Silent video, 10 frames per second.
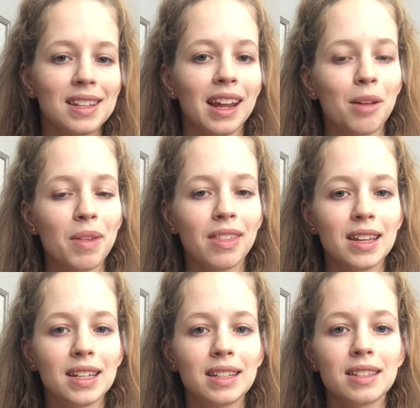and
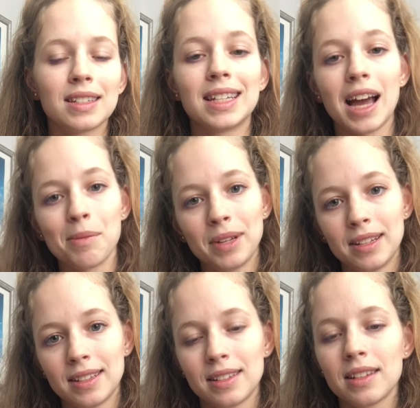amethyst,
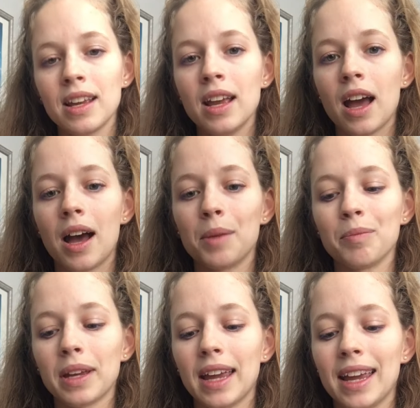diamonds,
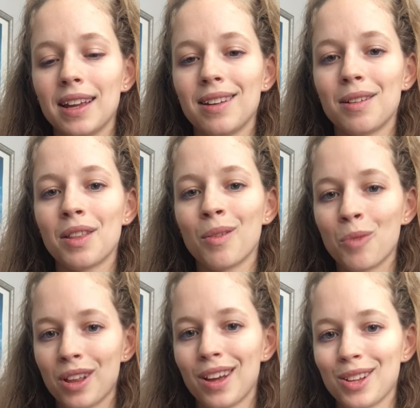and
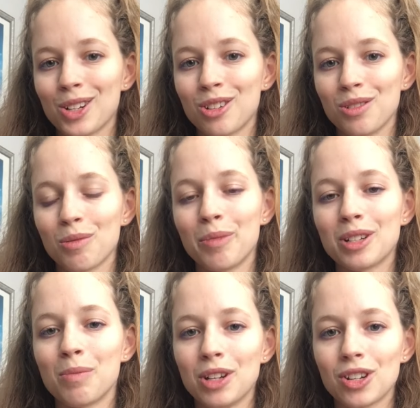one of the other stones I'm about
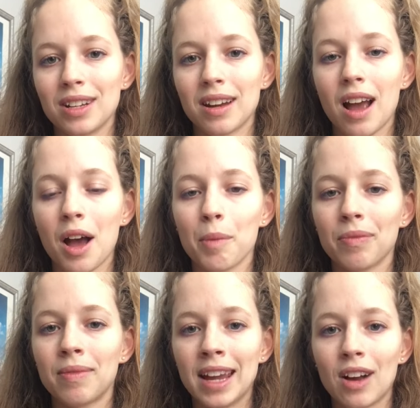to mention,
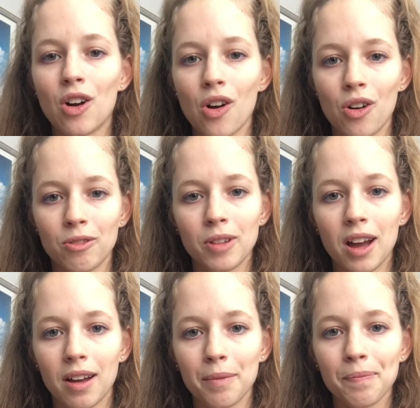they all
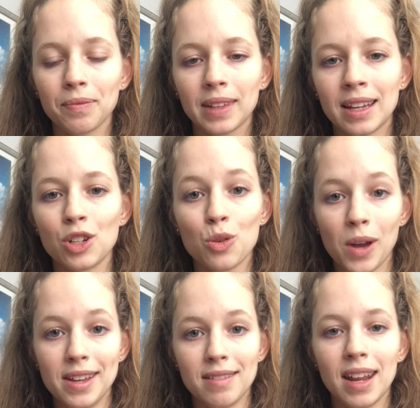can
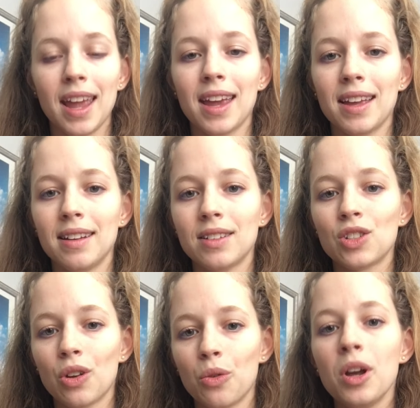twin, and
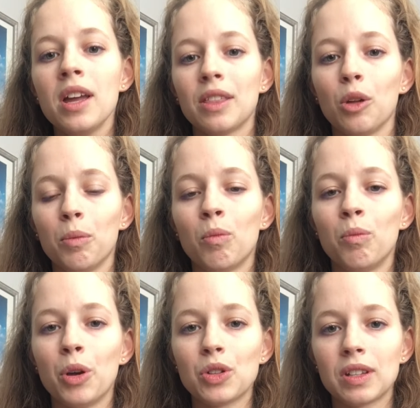so they'll
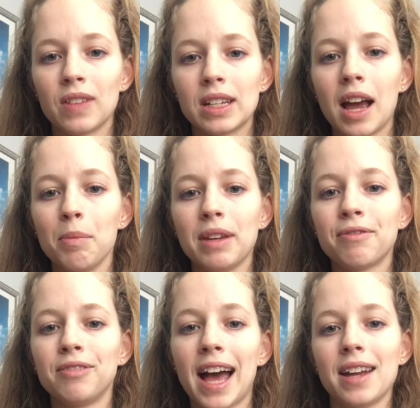most of the time be
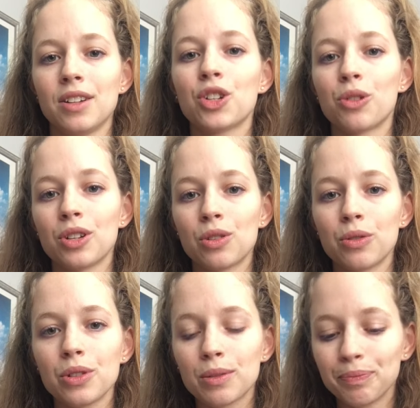flattened
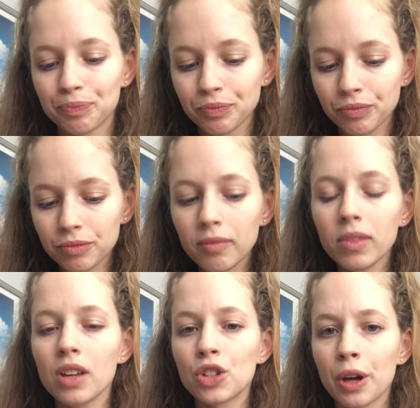crystals.
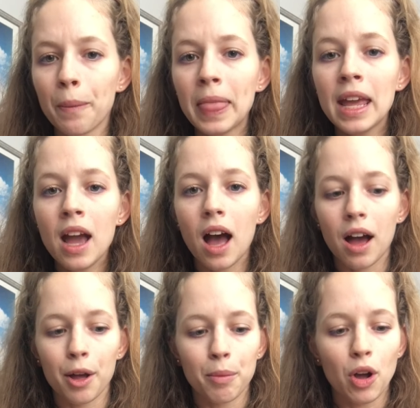So
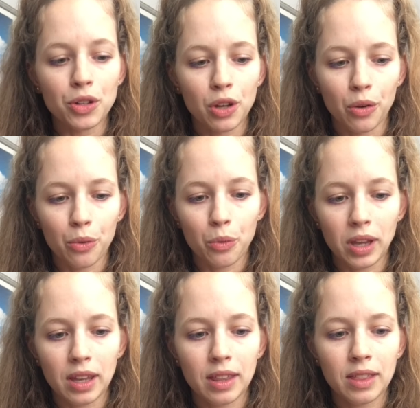also
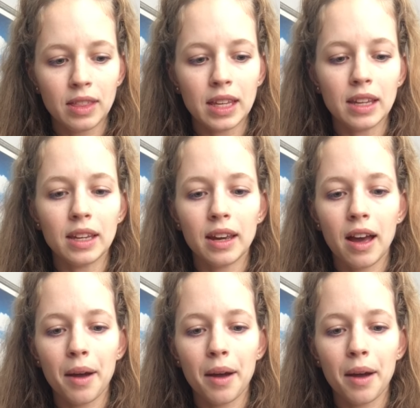with the